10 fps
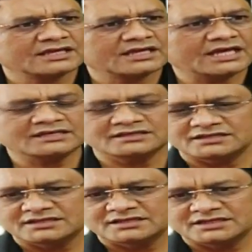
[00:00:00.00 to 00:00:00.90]
and
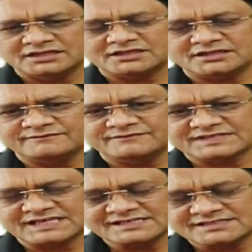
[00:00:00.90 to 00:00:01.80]
it
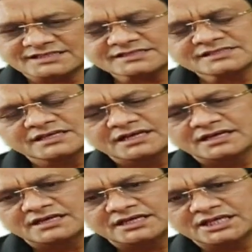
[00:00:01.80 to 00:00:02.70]
emphasizes
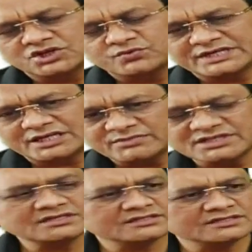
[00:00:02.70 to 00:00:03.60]
equitable
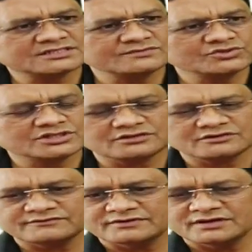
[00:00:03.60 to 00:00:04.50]
distribution
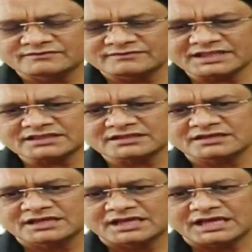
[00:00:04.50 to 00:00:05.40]
of wealth.
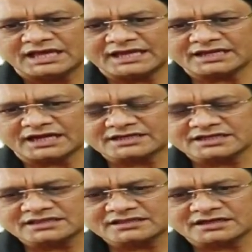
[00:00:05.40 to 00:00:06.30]
And
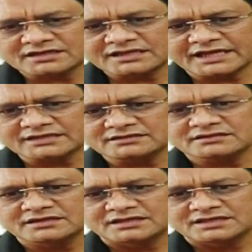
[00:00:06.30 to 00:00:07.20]
Article
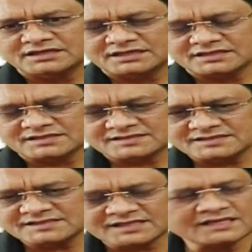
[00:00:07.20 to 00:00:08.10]

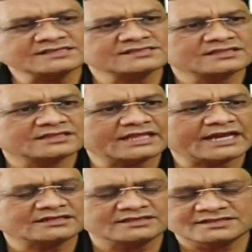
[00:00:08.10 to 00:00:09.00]
39C says
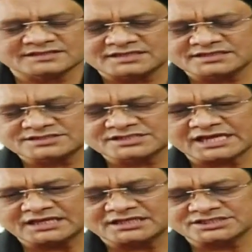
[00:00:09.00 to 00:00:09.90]
that state
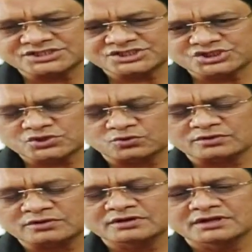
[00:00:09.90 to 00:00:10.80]
shall ensure
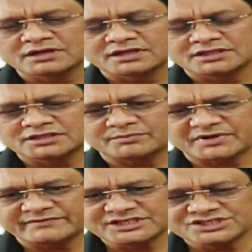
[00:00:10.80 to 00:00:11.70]
the
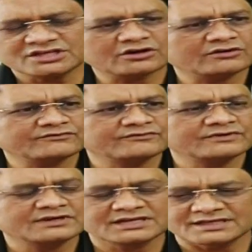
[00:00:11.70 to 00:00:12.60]
prevention of
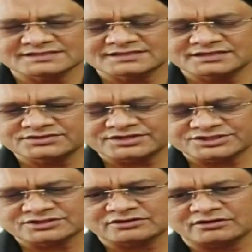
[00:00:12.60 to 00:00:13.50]

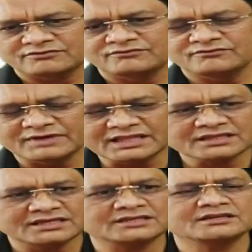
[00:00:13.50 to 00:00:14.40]
concentration of
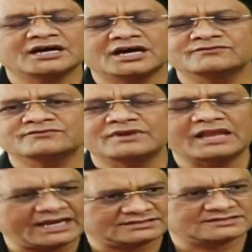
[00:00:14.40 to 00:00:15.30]
wealth in harmful
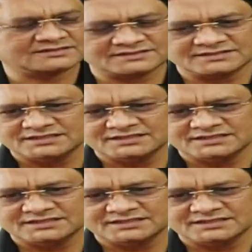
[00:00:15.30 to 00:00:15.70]
hands.